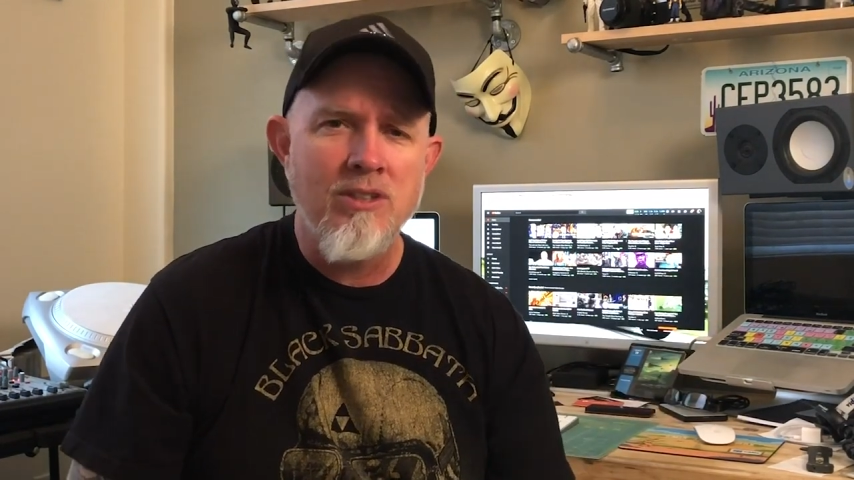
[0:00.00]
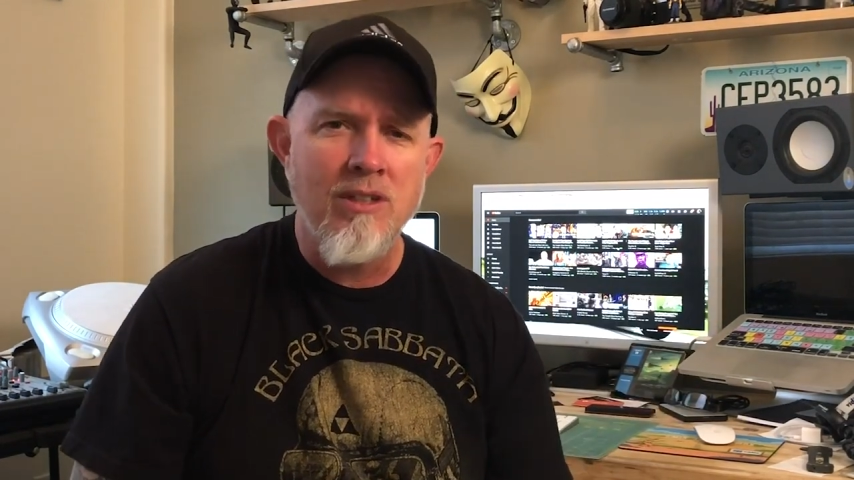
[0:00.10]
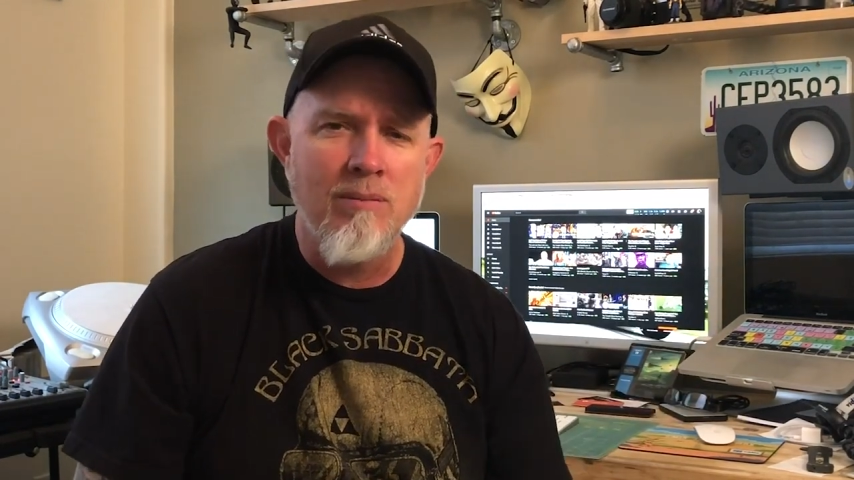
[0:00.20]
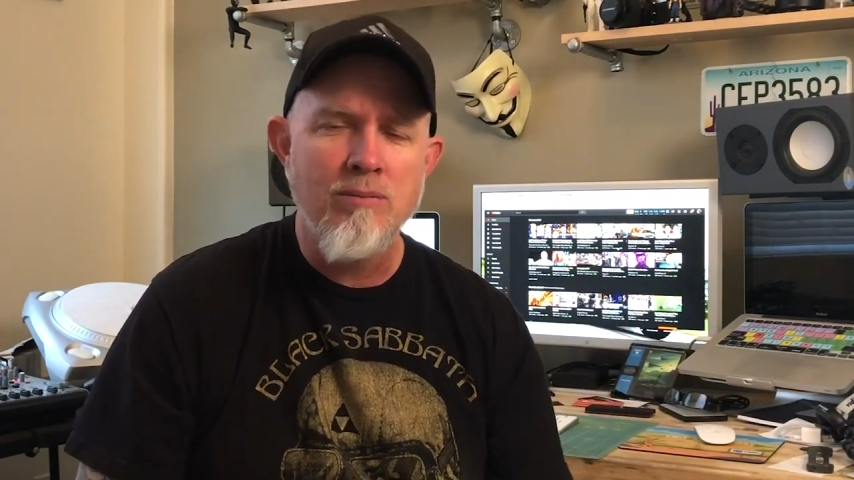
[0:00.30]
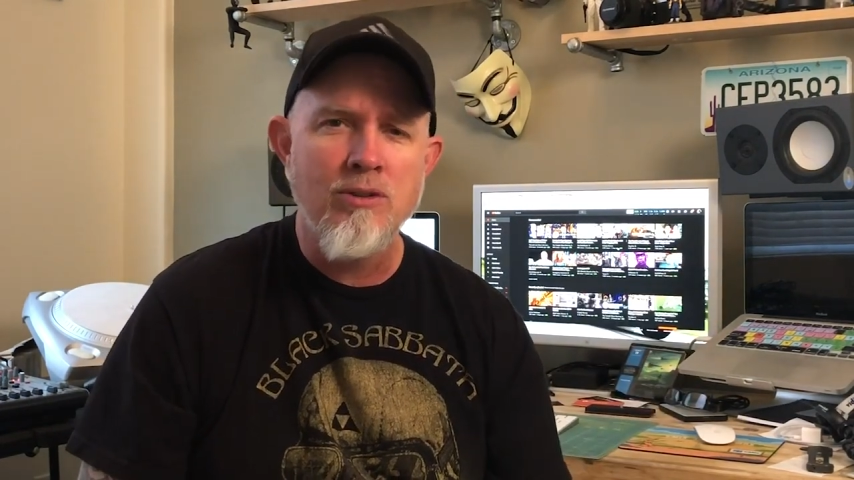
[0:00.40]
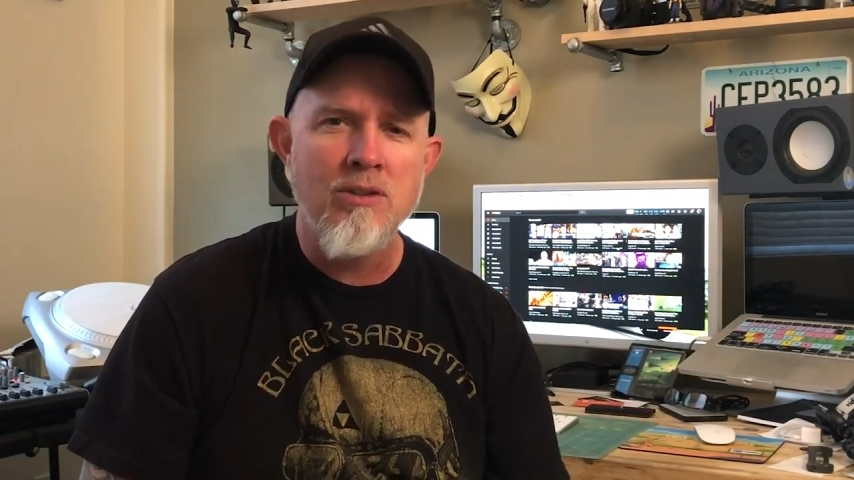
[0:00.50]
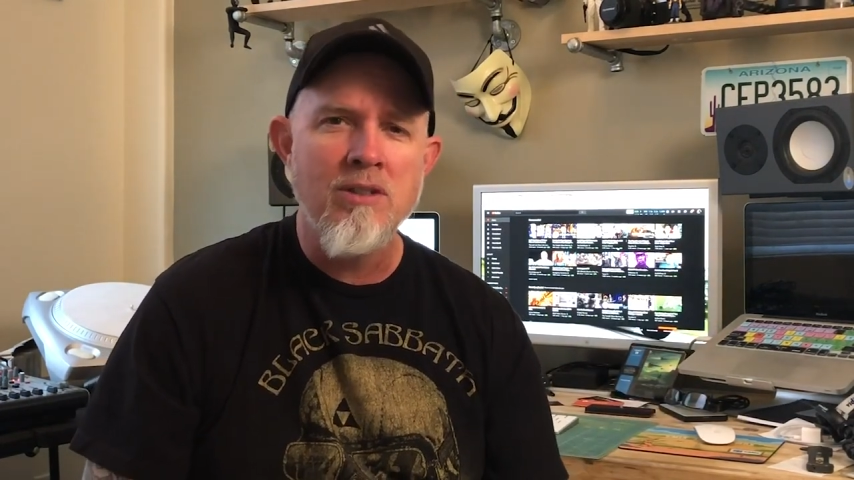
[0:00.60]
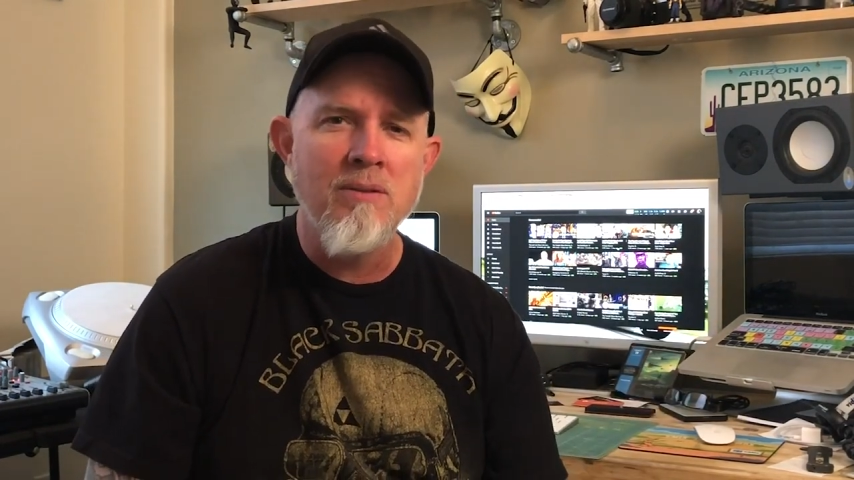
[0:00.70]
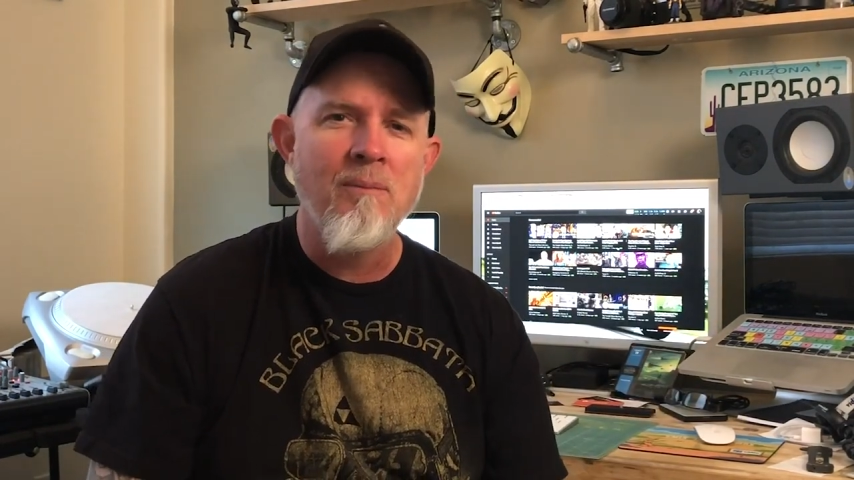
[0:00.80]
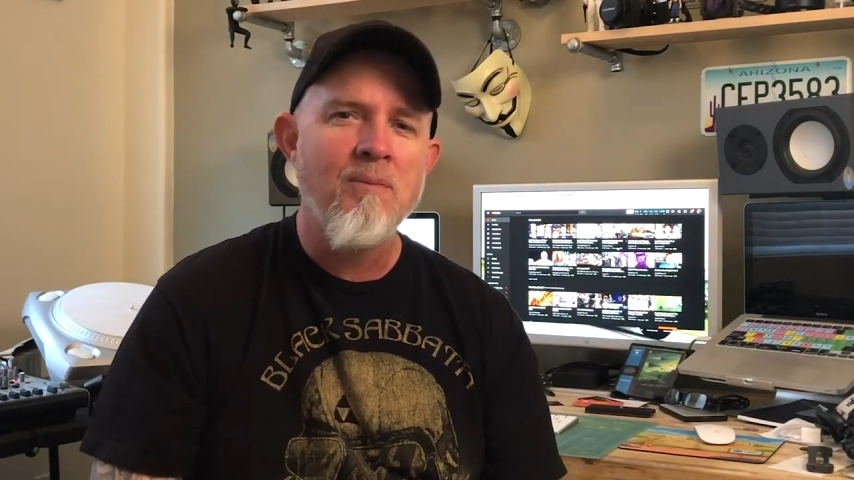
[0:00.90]
come
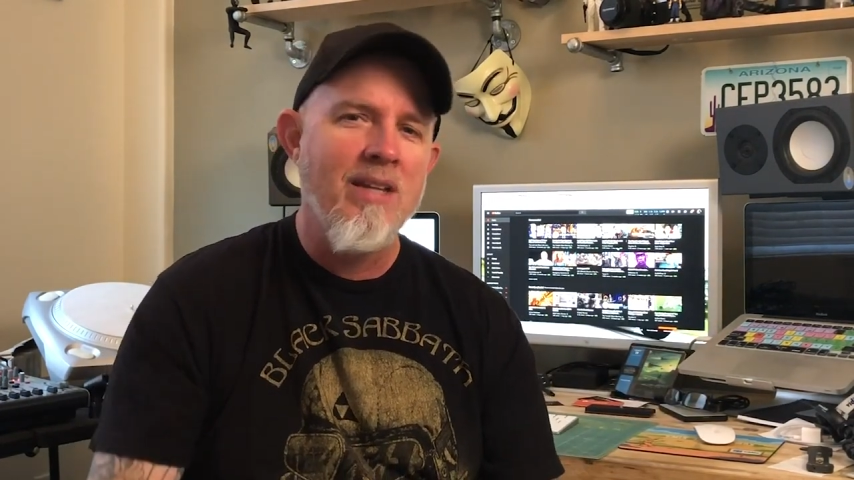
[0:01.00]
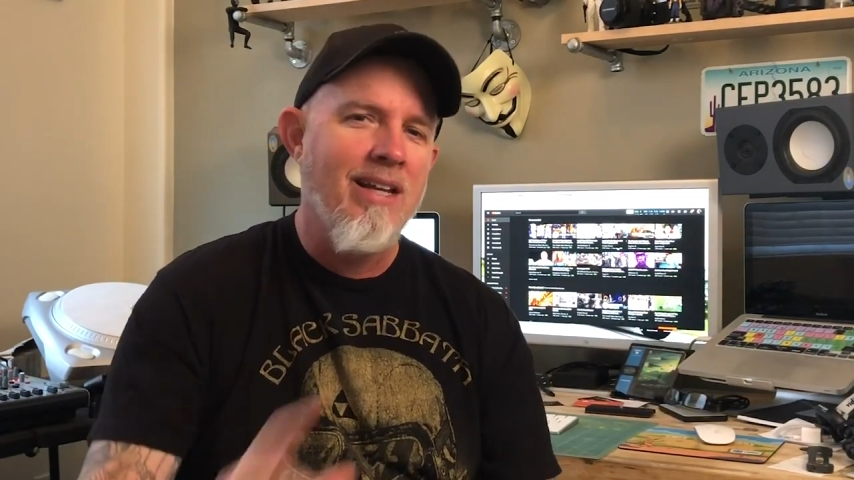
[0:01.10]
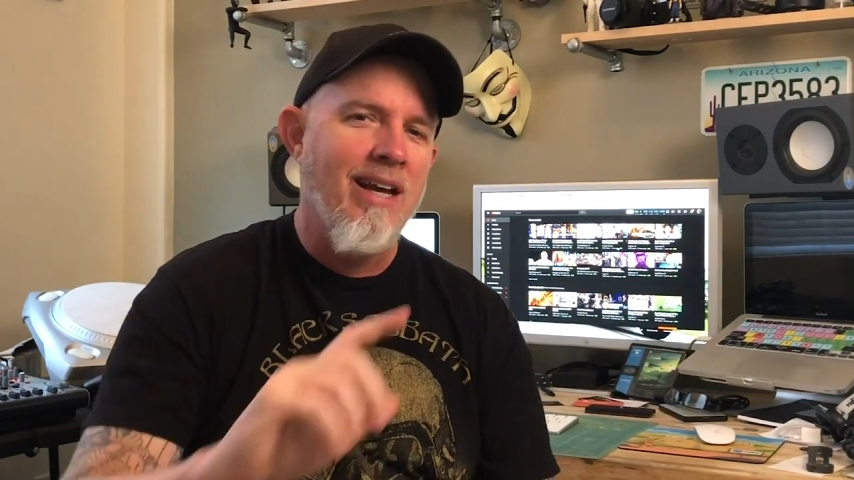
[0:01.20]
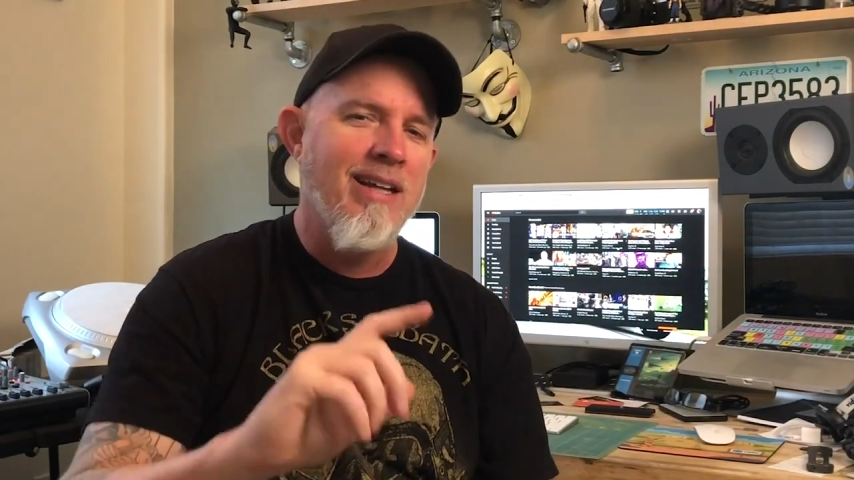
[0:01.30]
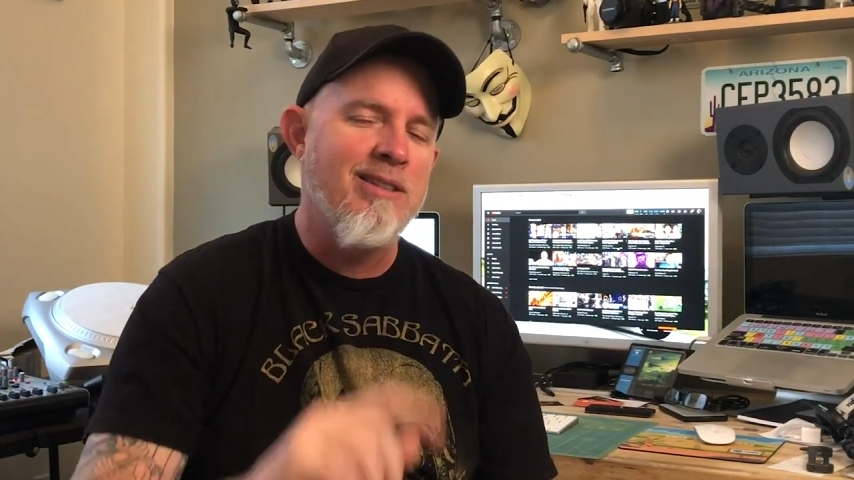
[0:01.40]
true. And